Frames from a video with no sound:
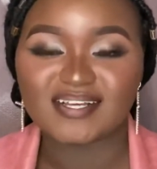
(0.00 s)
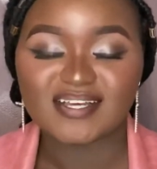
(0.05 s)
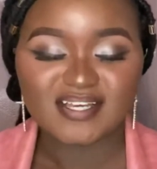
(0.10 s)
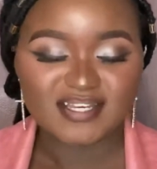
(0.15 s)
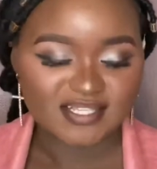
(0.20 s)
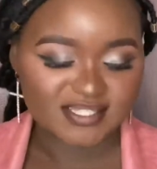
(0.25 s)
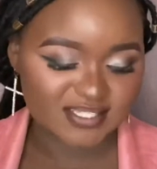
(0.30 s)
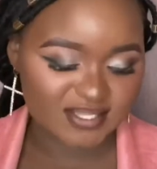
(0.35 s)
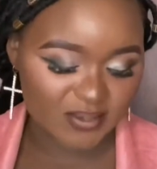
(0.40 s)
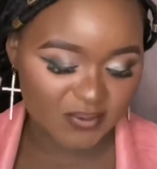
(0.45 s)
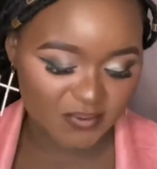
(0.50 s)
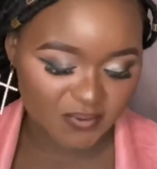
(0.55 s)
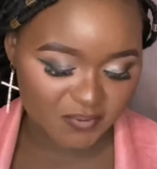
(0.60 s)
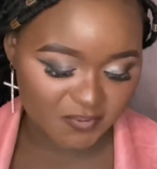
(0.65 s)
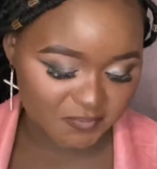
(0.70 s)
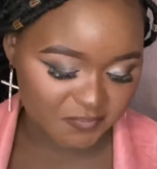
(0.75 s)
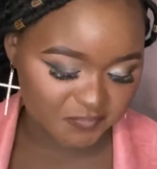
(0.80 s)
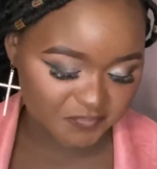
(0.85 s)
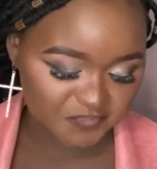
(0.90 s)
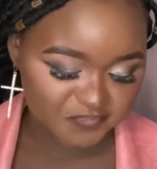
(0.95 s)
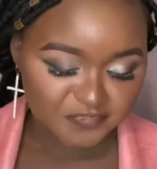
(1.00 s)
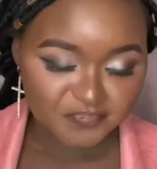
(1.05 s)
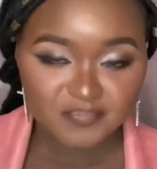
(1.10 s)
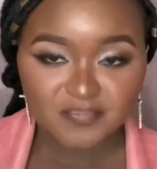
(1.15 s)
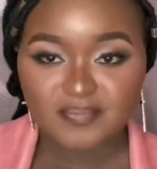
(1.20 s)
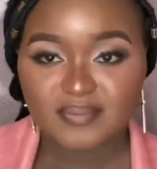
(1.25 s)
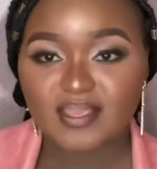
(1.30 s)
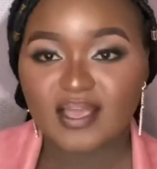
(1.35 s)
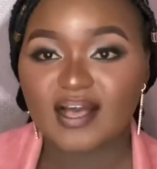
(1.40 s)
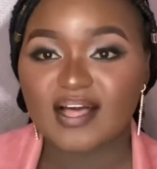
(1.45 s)
So
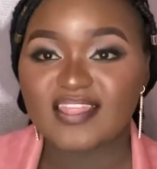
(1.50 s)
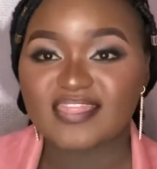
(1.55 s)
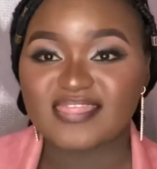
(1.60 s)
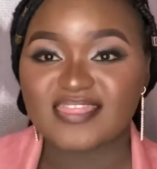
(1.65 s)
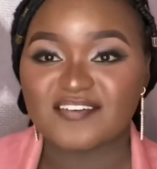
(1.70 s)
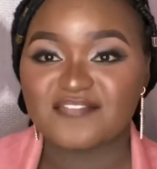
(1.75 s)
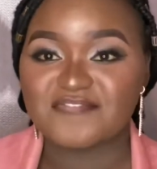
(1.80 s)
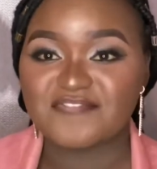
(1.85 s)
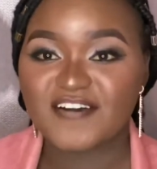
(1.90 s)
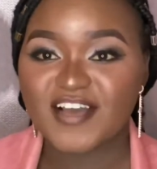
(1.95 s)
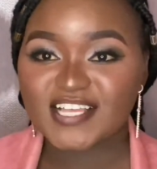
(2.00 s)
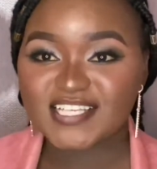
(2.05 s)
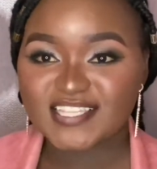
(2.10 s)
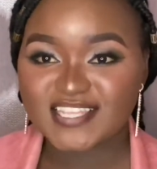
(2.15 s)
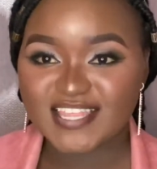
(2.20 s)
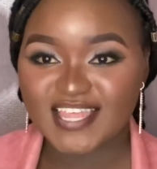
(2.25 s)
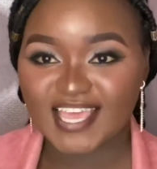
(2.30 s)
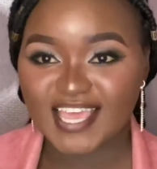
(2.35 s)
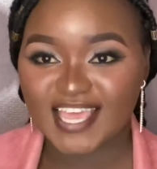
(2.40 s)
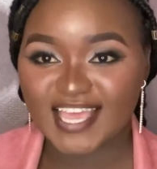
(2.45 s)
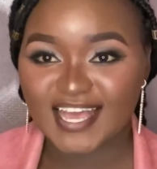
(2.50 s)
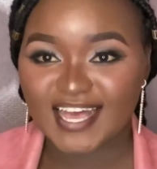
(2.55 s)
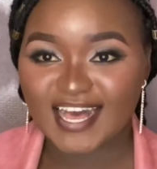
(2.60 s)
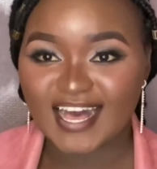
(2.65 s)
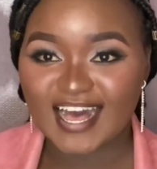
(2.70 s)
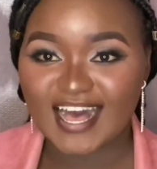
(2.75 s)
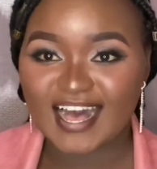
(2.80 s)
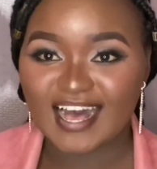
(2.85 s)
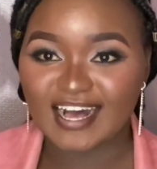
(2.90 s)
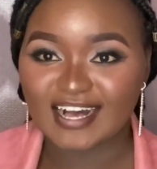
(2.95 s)
the first thing
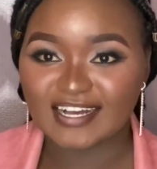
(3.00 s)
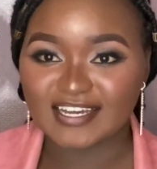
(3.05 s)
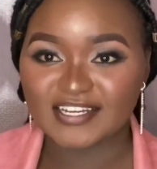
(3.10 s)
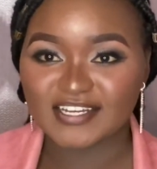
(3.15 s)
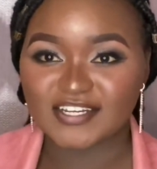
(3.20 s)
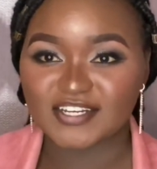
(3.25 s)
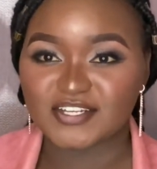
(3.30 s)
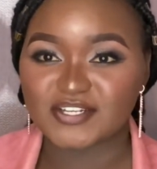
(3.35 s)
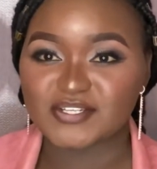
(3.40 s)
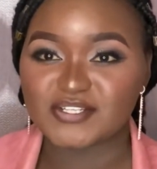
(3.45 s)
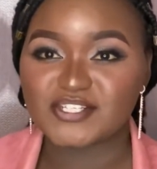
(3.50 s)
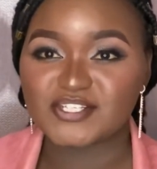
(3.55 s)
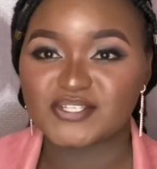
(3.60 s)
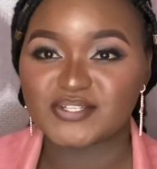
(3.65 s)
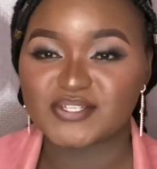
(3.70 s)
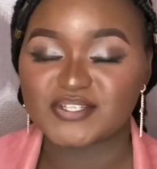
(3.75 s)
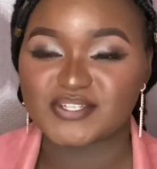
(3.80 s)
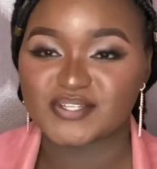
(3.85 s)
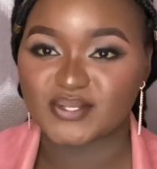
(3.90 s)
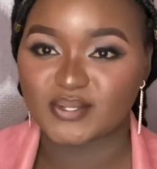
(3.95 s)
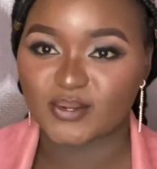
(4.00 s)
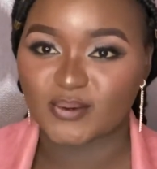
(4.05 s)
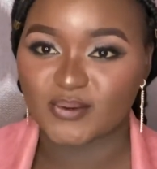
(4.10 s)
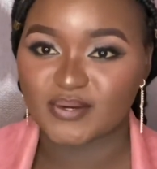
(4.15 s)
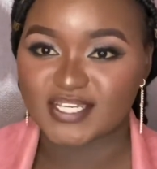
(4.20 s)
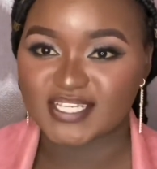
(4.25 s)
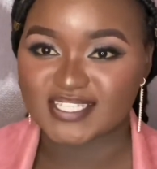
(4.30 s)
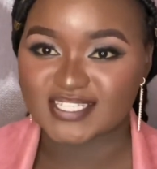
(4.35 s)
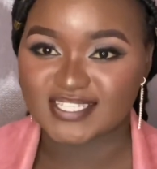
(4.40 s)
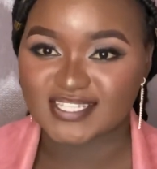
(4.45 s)
you should know
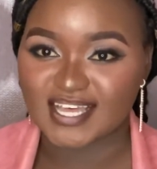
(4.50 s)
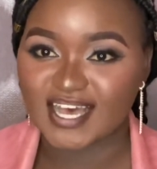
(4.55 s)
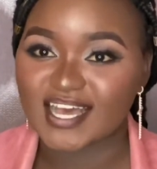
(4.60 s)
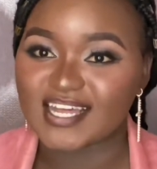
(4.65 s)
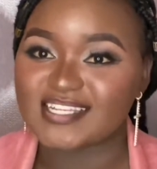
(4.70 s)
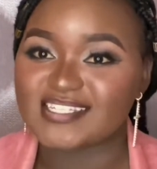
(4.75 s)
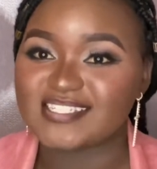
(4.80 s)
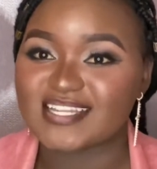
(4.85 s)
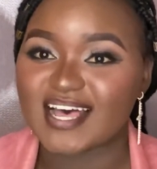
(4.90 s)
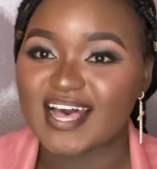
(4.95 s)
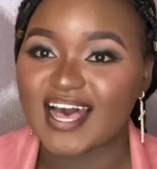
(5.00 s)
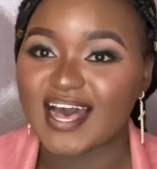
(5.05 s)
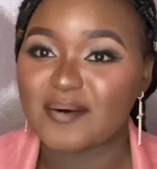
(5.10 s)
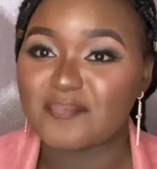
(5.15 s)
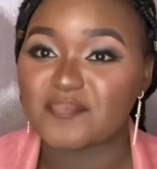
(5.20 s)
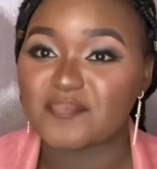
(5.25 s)
is that I'm